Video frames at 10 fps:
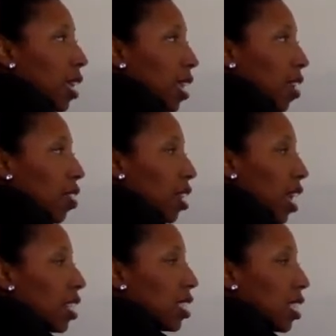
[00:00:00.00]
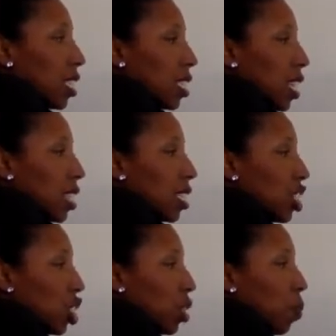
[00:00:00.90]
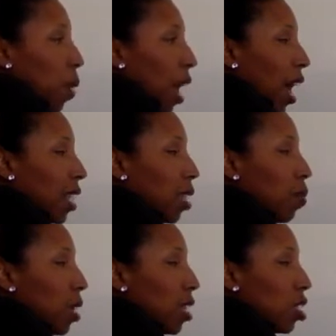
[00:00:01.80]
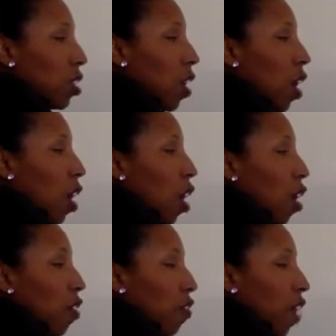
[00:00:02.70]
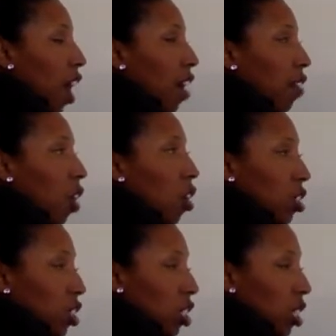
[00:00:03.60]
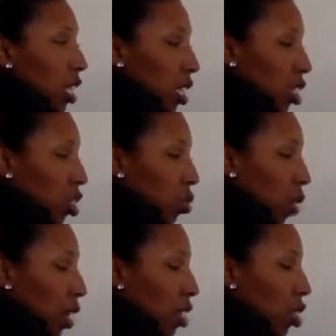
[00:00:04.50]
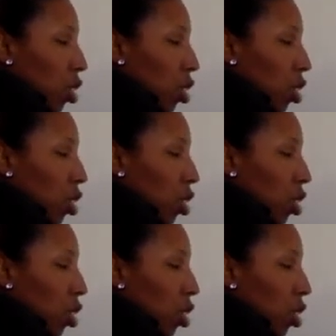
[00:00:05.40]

Now, the next thing it says is she packed them into 5 oranges each, right?